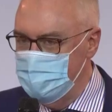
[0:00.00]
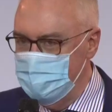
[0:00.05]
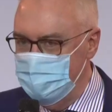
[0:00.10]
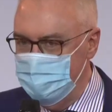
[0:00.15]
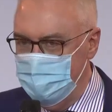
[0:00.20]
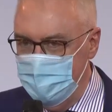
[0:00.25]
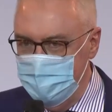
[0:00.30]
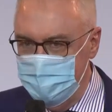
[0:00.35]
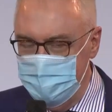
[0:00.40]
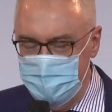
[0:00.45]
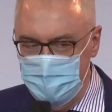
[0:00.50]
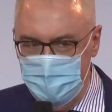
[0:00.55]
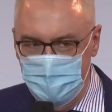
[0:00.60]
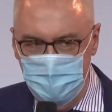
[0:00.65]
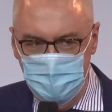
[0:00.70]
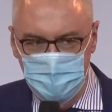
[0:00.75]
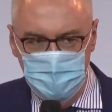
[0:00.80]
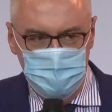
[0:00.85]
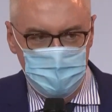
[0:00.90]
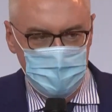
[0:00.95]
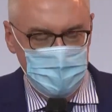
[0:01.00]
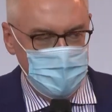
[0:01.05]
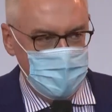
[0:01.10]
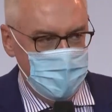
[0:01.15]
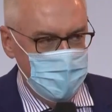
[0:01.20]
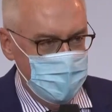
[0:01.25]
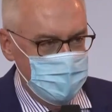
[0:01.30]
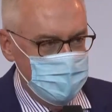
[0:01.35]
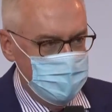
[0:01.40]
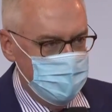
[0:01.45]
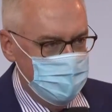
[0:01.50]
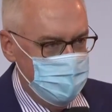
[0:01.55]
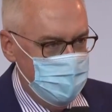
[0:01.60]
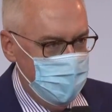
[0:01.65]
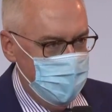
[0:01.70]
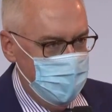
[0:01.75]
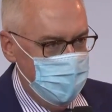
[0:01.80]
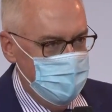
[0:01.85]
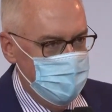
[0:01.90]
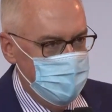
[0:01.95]
about the Europe Beating Cancer
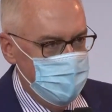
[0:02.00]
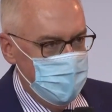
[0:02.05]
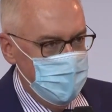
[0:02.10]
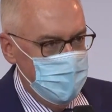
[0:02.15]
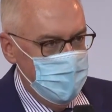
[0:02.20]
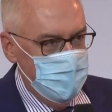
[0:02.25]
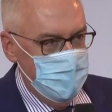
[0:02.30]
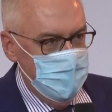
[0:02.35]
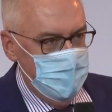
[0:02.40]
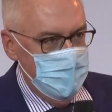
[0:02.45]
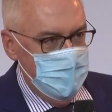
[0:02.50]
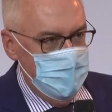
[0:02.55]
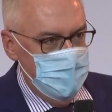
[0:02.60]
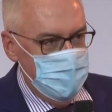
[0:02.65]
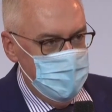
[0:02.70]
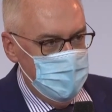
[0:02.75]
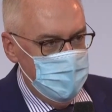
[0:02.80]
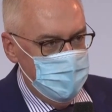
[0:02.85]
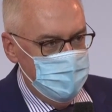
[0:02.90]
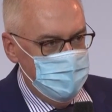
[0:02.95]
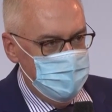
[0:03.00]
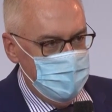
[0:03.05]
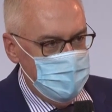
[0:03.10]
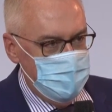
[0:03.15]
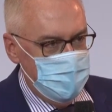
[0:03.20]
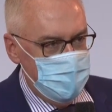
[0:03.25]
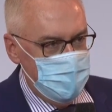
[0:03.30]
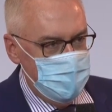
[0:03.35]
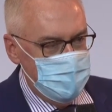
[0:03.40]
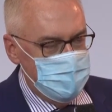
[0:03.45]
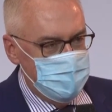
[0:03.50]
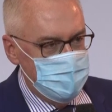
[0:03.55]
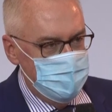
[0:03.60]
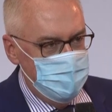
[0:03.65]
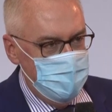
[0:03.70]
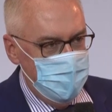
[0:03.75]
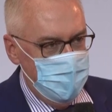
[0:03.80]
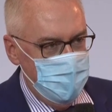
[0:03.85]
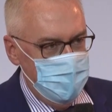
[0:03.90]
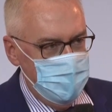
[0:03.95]
Plan. The Europe Beating Cancer
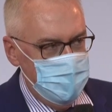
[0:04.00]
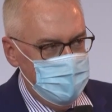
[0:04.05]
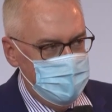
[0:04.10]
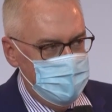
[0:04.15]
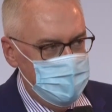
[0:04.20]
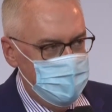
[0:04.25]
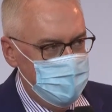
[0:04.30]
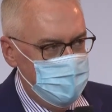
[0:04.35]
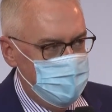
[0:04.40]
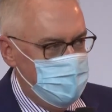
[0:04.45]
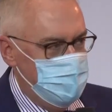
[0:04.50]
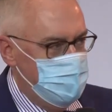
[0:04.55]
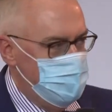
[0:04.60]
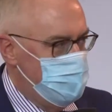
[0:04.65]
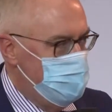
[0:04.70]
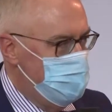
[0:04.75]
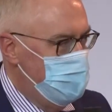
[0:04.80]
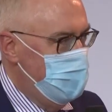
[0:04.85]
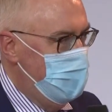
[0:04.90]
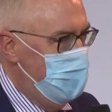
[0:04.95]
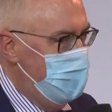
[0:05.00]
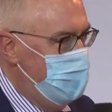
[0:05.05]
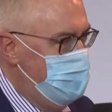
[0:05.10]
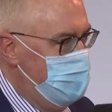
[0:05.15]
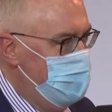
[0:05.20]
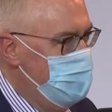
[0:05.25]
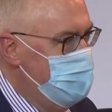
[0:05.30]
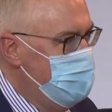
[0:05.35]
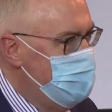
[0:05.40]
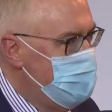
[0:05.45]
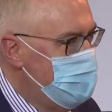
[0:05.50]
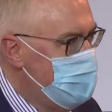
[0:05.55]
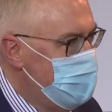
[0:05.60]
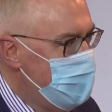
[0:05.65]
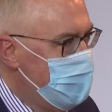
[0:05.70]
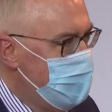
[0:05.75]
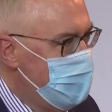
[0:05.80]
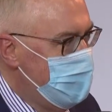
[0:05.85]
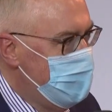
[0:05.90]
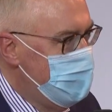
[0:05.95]
Plan is an unusual animal
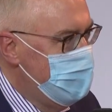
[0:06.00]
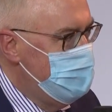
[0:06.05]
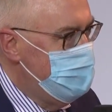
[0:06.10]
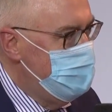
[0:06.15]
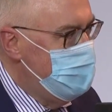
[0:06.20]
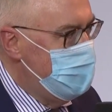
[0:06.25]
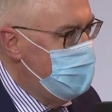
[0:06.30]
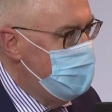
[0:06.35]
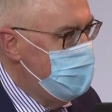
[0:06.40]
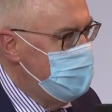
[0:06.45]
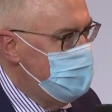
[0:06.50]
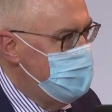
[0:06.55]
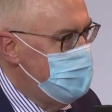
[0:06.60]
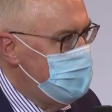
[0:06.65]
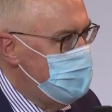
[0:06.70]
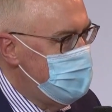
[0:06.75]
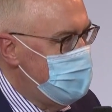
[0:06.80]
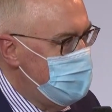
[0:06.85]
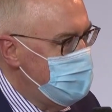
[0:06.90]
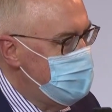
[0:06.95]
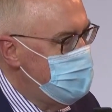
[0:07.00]
because it's not